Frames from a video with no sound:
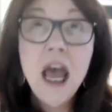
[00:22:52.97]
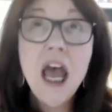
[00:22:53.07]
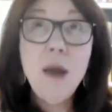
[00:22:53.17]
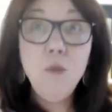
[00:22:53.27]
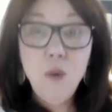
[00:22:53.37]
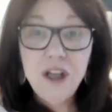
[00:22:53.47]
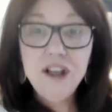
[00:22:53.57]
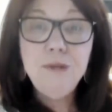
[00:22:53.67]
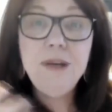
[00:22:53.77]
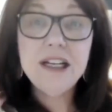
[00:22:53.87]
And will
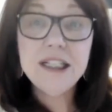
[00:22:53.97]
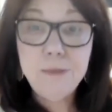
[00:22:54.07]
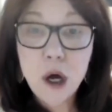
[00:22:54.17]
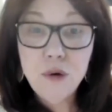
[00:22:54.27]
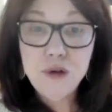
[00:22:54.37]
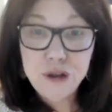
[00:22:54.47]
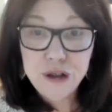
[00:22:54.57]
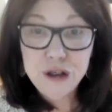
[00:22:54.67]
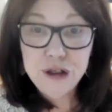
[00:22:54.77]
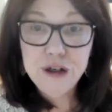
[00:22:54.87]
you be exposed
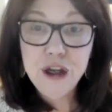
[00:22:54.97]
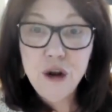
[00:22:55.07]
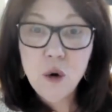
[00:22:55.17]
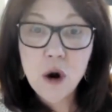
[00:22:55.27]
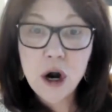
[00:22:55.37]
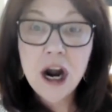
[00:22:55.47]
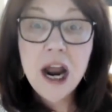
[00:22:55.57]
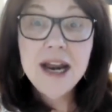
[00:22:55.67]
to your